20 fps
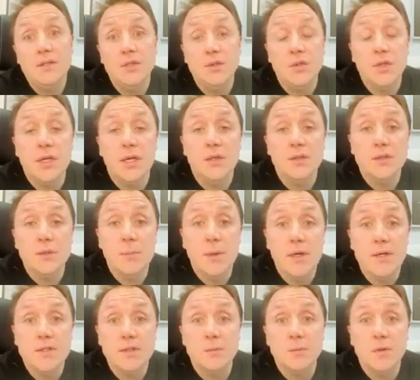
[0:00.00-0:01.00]
junior counsel
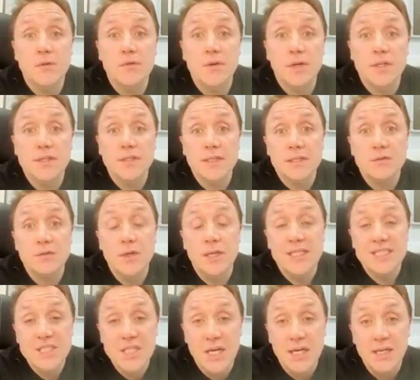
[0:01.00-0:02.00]
barrister would advise, and that's really
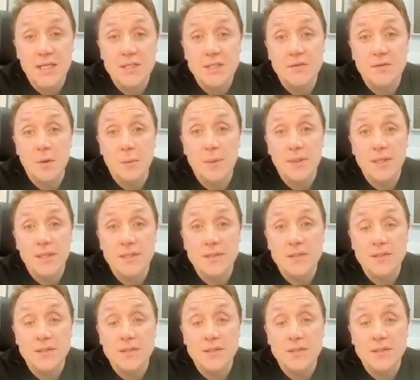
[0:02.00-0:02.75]
a checklist of what we need